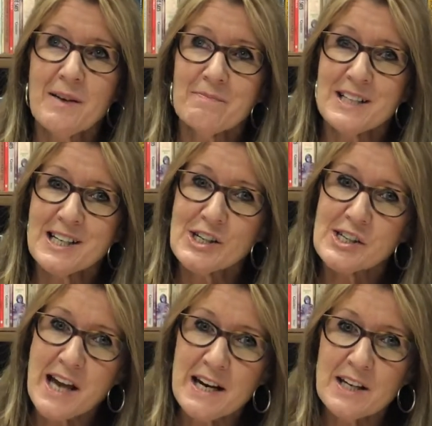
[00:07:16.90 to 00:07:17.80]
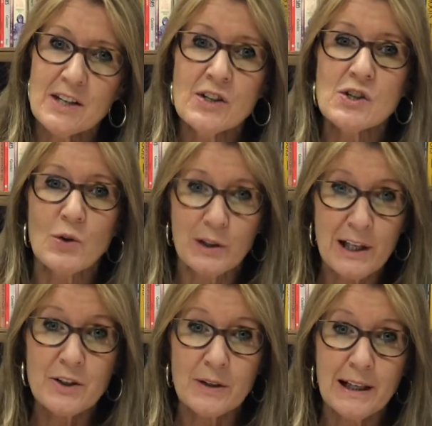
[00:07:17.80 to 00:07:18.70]
descendants, or
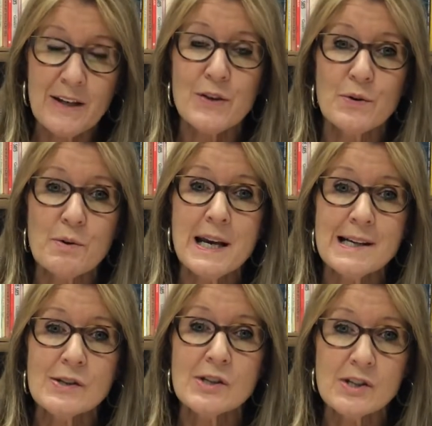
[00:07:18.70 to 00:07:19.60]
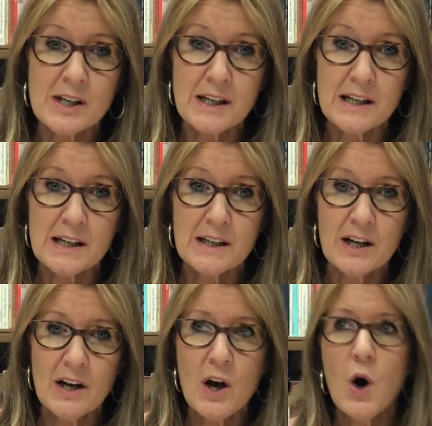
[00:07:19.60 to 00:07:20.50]
literally through his seed,
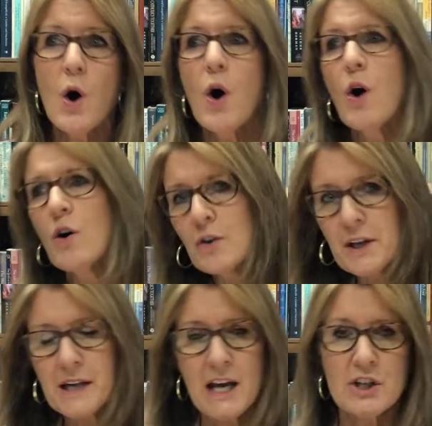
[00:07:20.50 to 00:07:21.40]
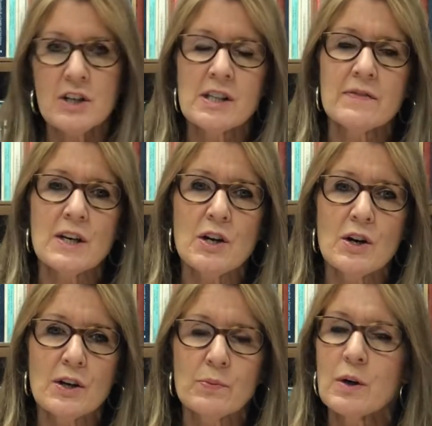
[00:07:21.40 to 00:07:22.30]
all the nations of the
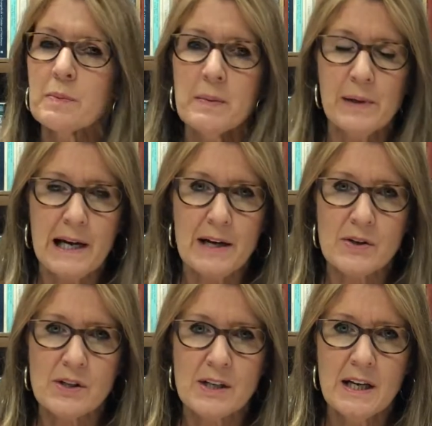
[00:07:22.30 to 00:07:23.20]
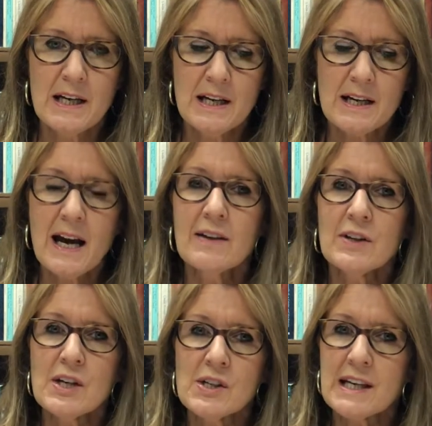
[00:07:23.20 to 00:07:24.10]
earth will be blessed. And
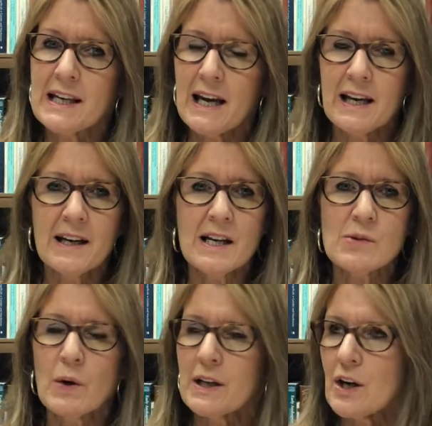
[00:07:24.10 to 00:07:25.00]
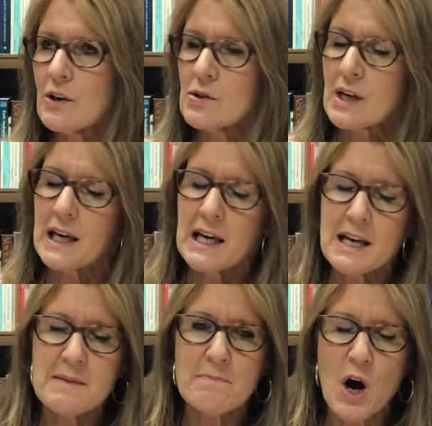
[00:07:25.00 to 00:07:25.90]
this again is one of those key
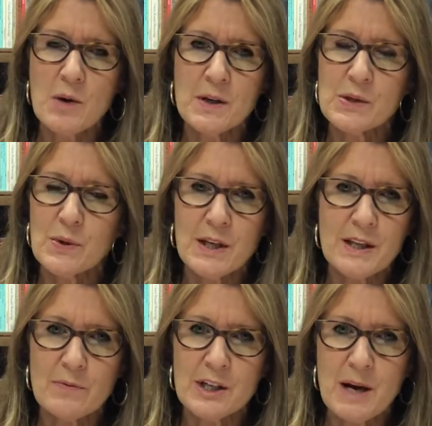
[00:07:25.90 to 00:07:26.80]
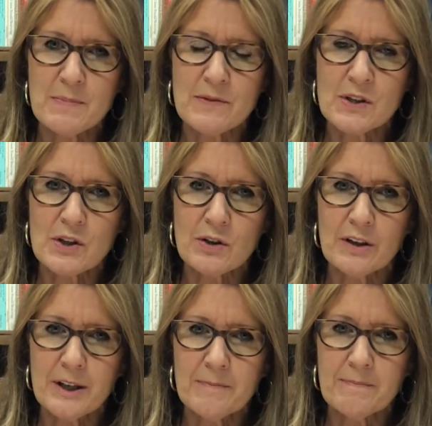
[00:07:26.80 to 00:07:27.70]
moments within the redemptive story.